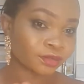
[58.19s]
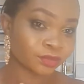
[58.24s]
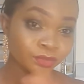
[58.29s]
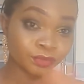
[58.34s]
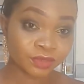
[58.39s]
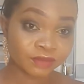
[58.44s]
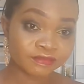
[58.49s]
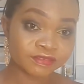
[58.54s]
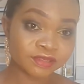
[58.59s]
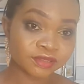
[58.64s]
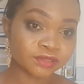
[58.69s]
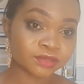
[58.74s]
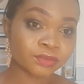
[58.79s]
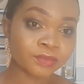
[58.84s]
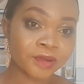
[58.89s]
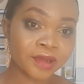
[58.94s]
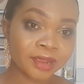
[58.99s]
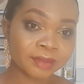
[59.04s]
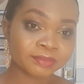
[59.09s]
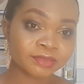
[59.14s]
You have
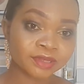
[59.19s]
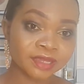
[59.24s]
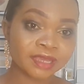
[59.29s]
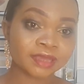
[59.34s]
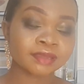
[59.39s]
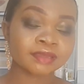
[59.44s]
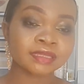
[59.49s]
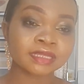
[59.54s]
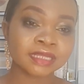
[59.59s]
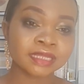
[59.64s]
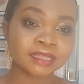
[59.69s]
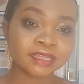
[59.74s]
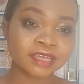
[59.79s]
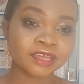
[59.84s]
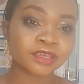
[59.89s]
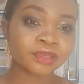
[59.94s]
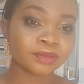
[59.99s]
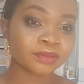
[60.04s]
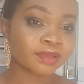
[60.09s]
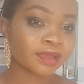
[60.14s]
subscribed, okay?
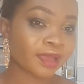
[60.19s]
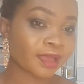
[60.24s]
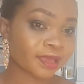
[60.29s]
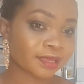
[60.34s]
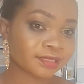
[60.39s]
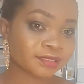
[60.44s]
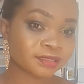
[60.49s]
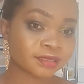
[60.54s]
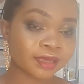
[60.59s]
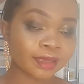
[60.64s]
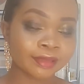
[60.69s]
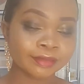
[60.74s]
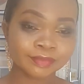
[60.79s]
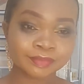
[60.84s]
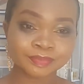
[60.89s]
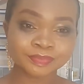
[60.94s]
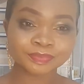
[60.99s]
Thank you guys, okay?